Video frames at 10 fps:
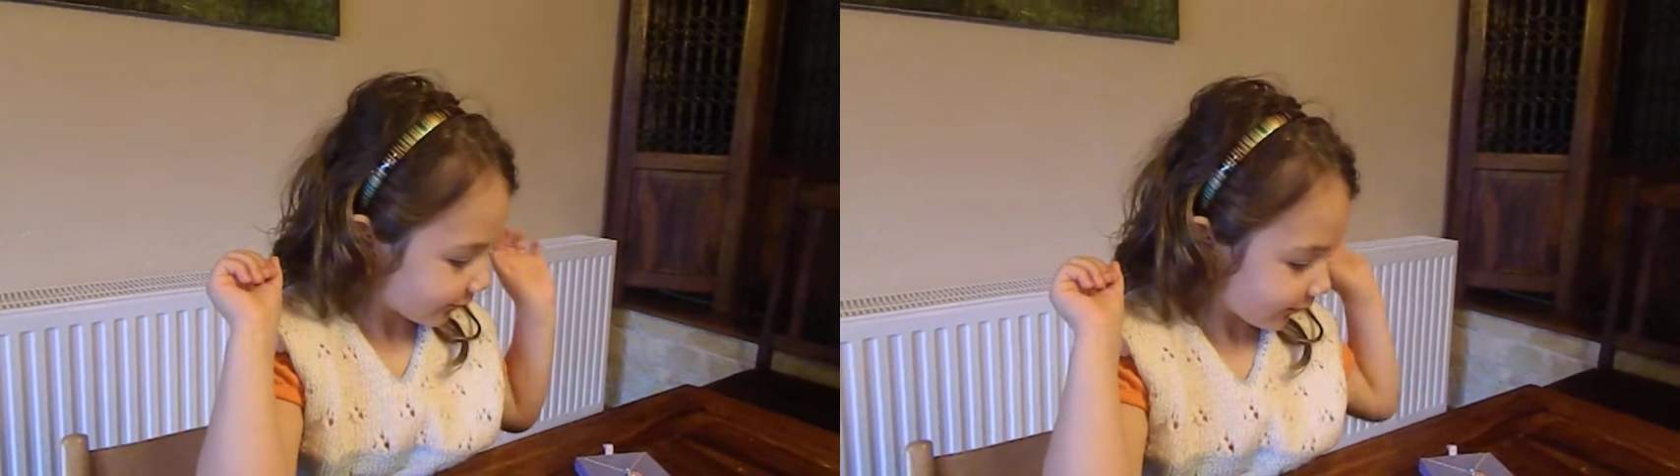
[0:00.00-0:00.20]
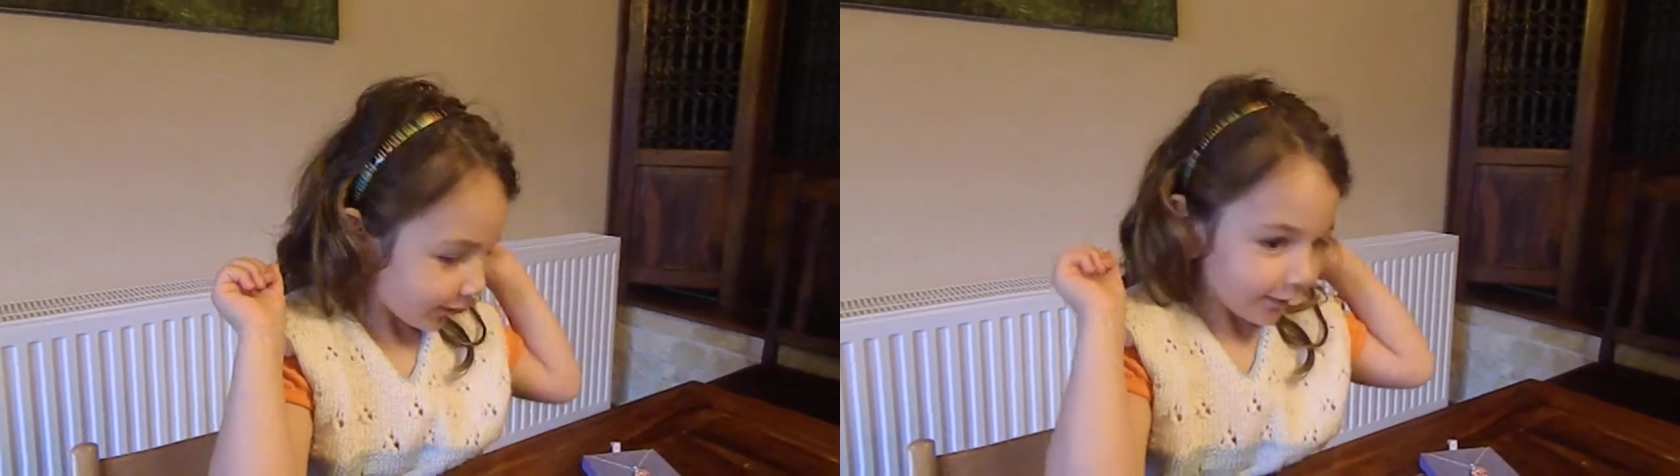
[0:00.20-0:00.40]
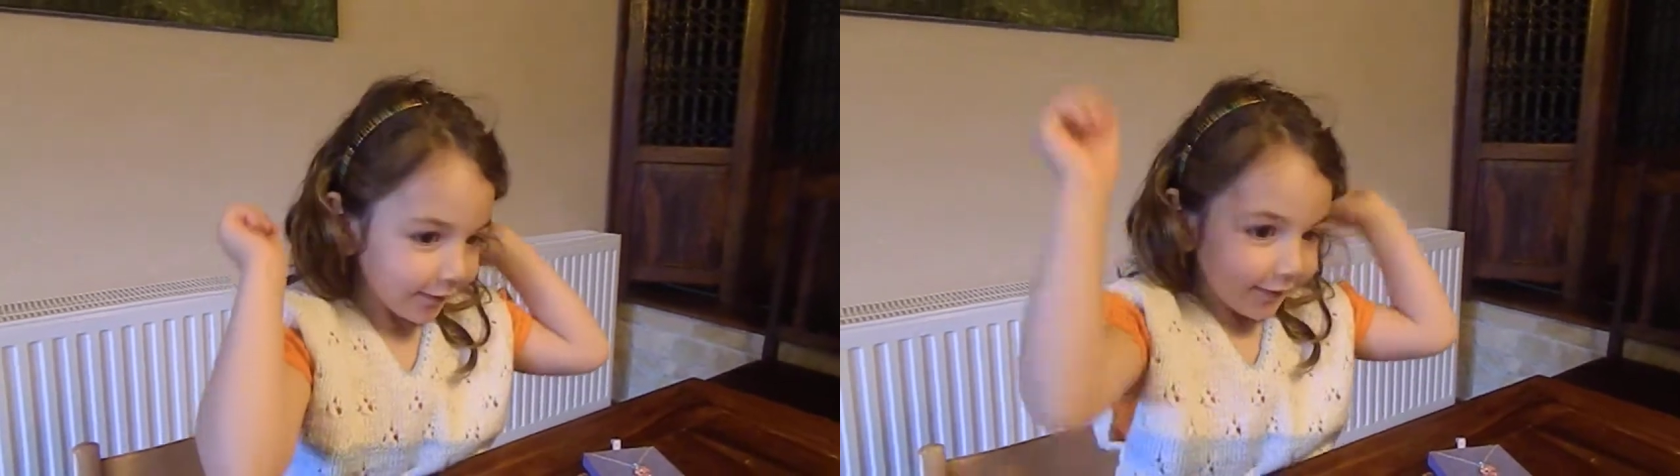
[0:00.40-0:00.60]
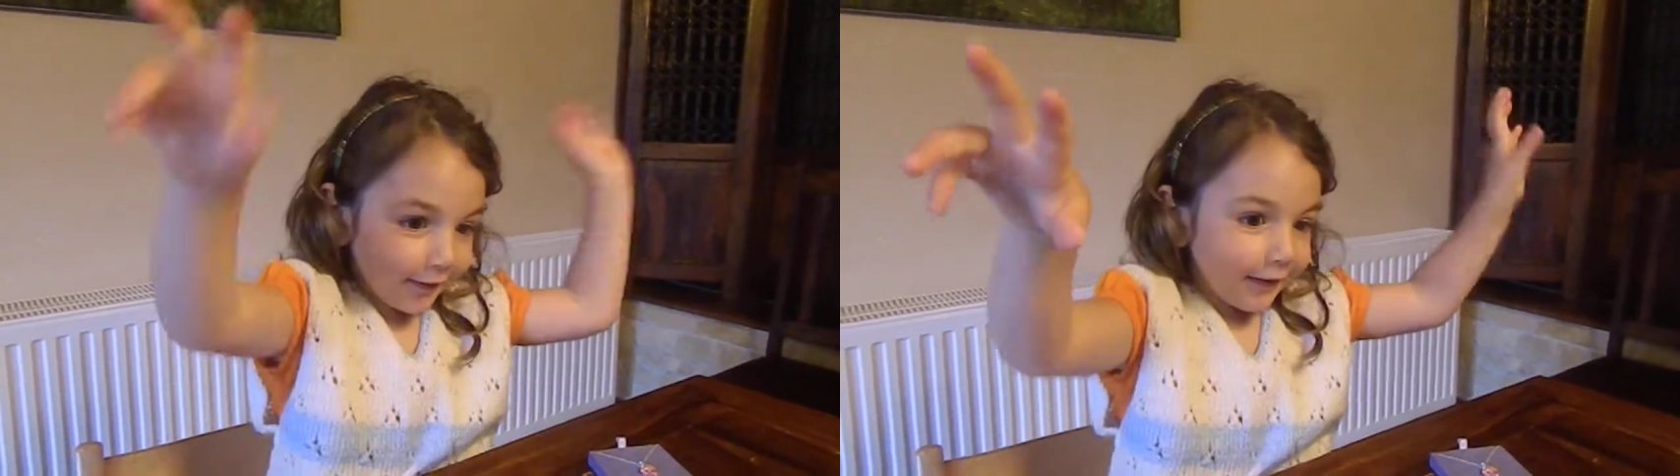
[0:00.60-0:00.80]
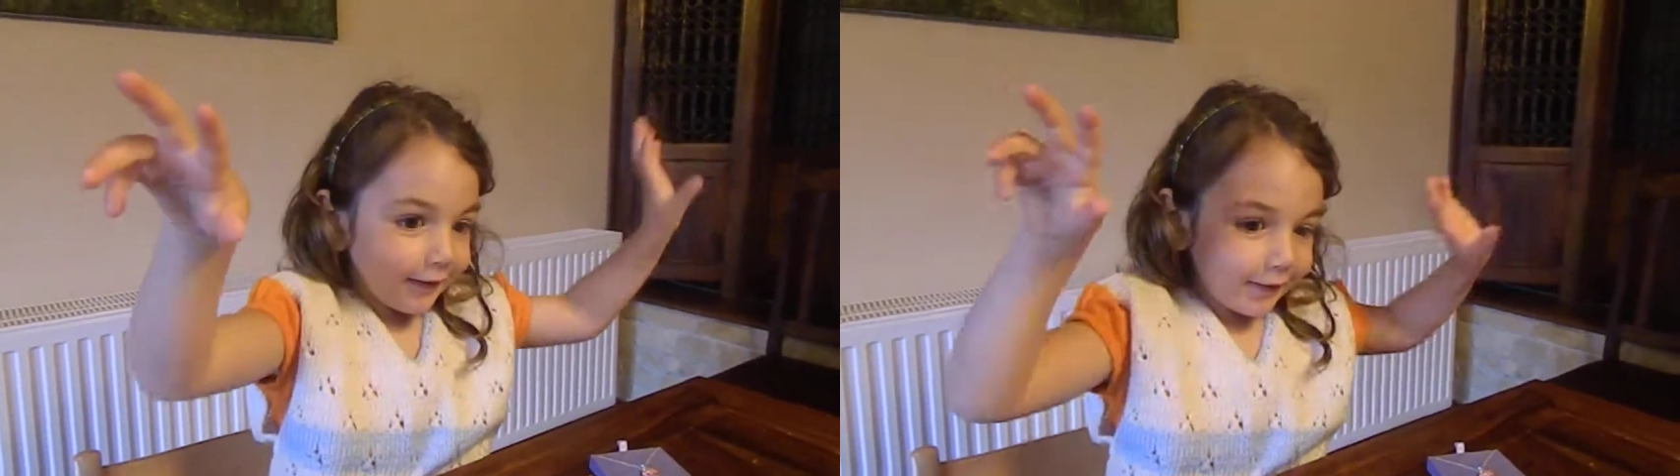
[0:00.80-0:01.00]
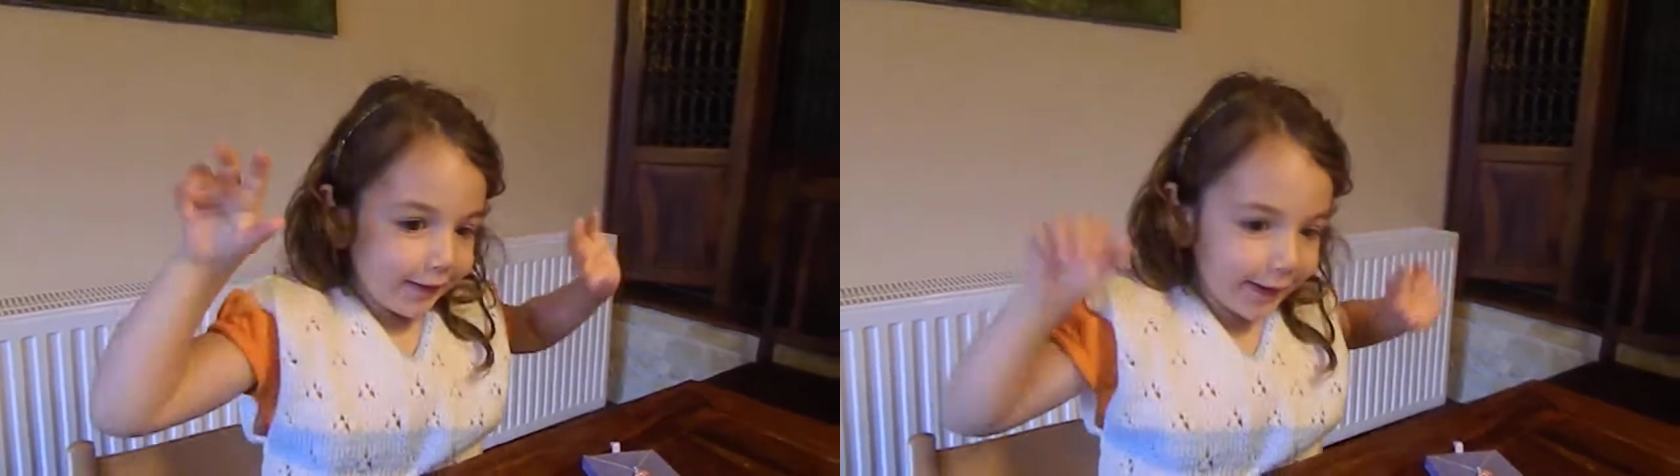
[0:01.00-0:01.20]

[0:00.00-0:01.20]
Okay.